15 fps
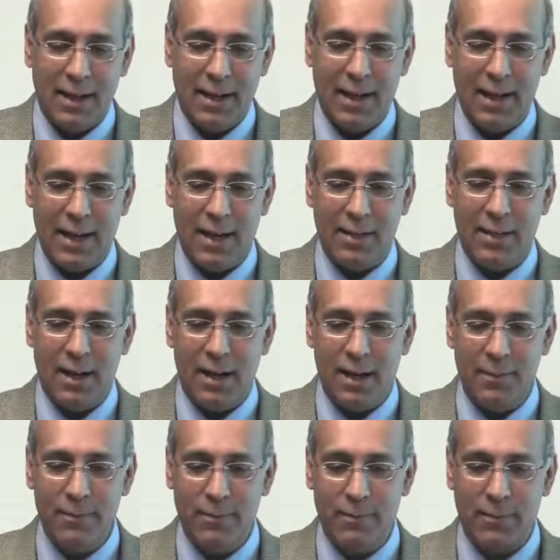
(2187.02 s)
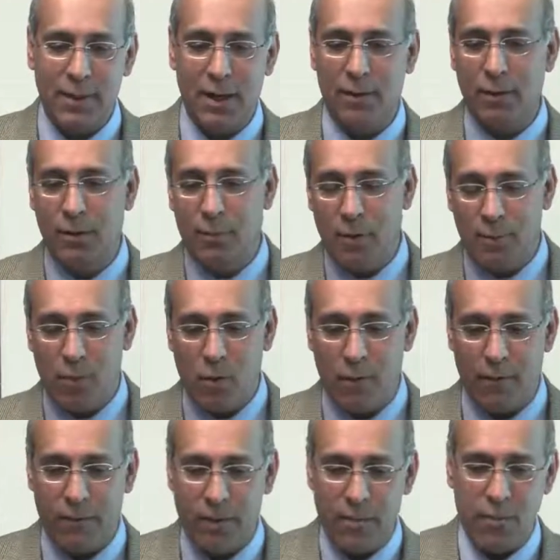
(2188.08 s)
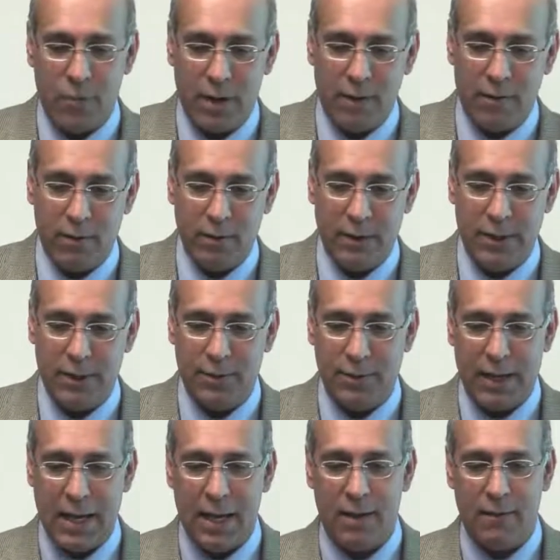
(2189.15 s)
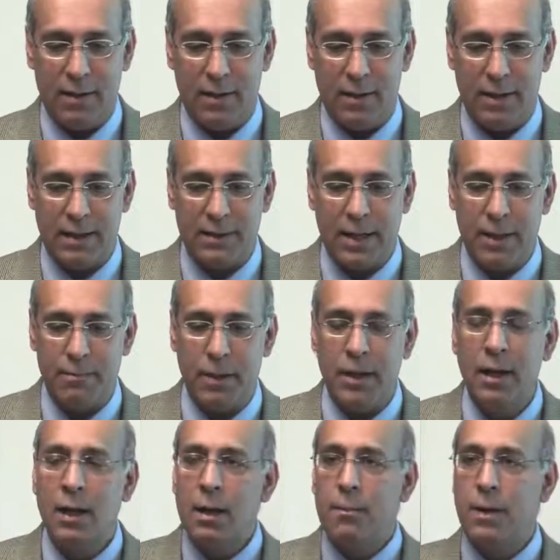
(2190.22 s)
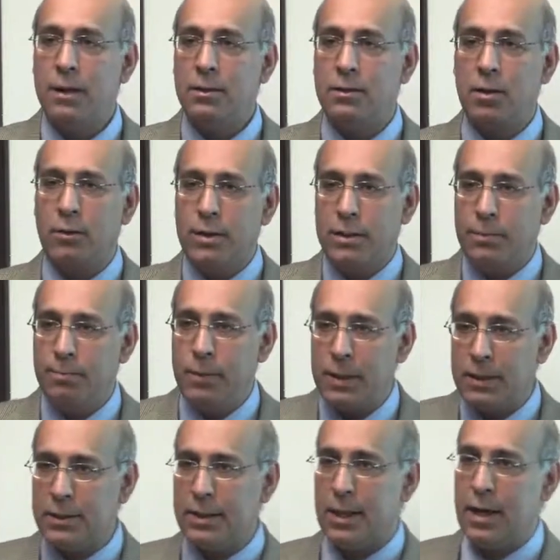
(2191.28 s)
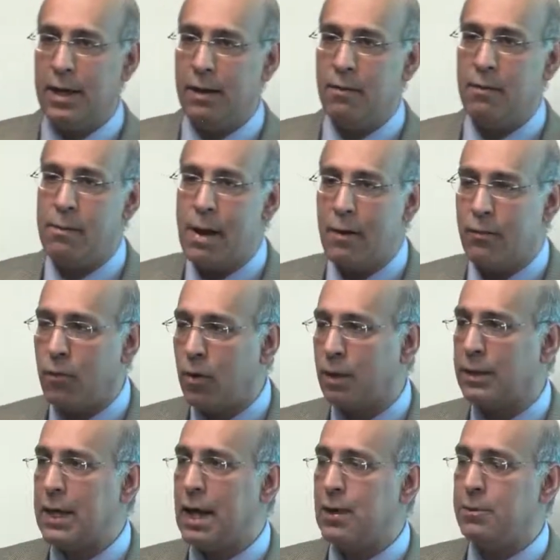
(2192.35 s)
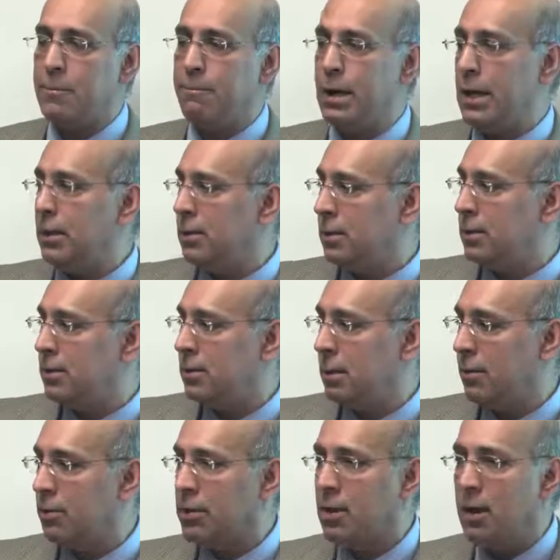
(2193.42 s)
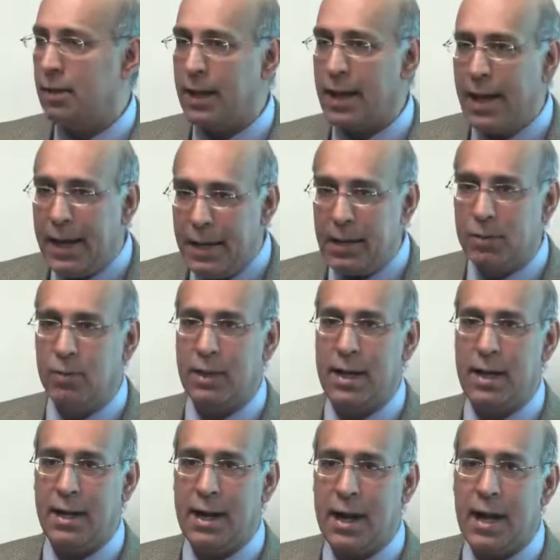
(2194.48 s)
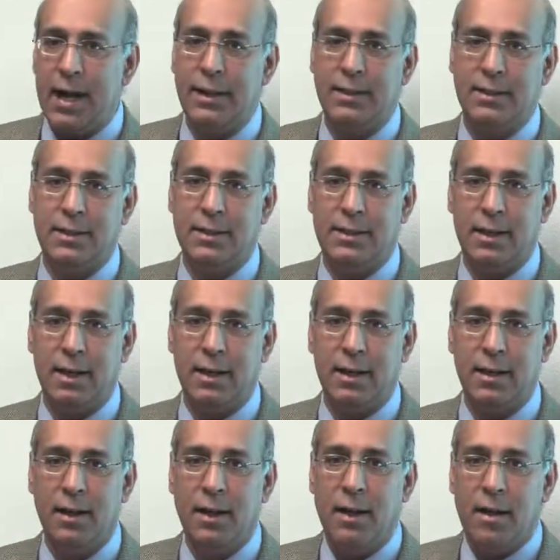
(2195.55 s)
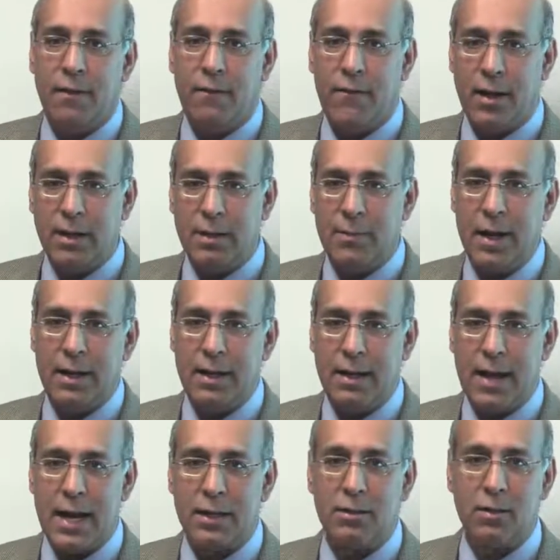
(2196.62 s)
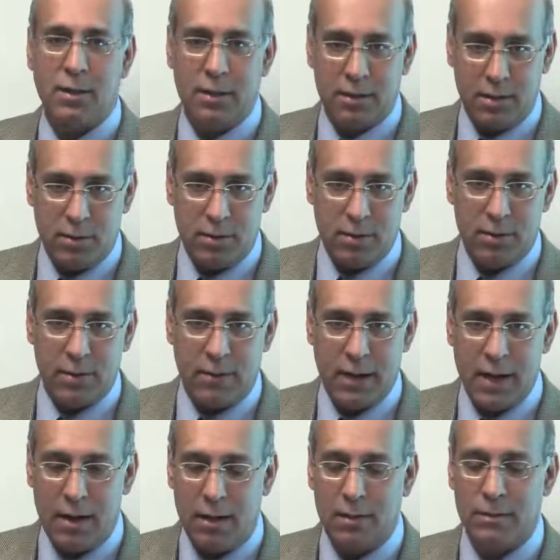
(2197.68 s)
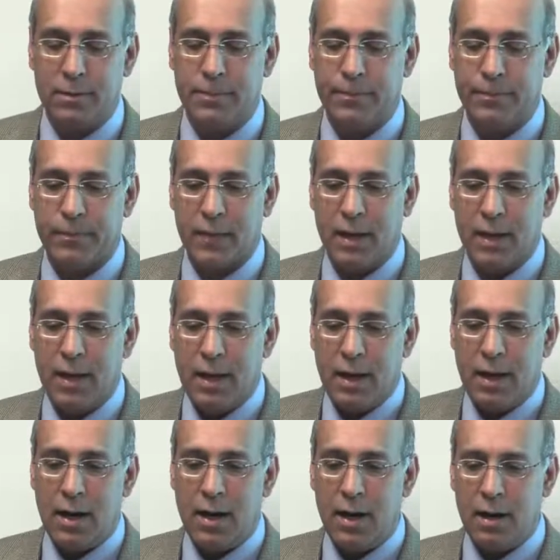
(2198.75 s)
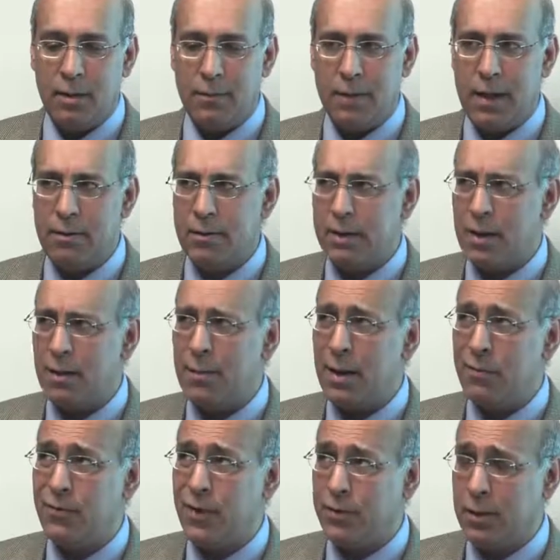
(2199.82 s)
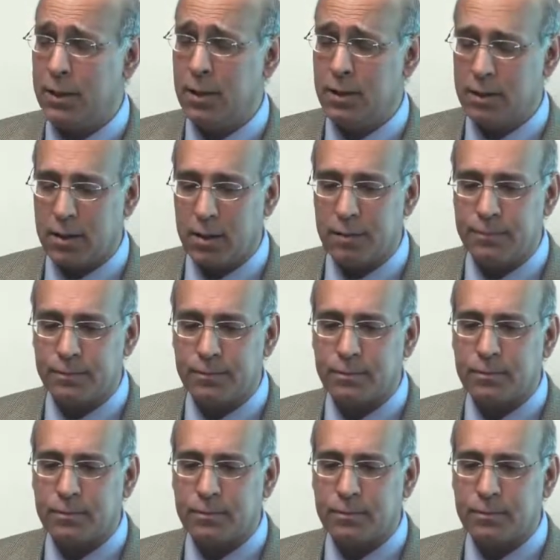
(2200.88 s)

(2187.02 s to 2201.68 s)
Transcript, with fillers: and um, you know we we're born from whatever genes we have, and, that's that. But but so this big study of about 4,000 patients, it was called Age-Related Eye Disease Study, funded by the National Institutes of Health, um, and it was done about 15 years ago.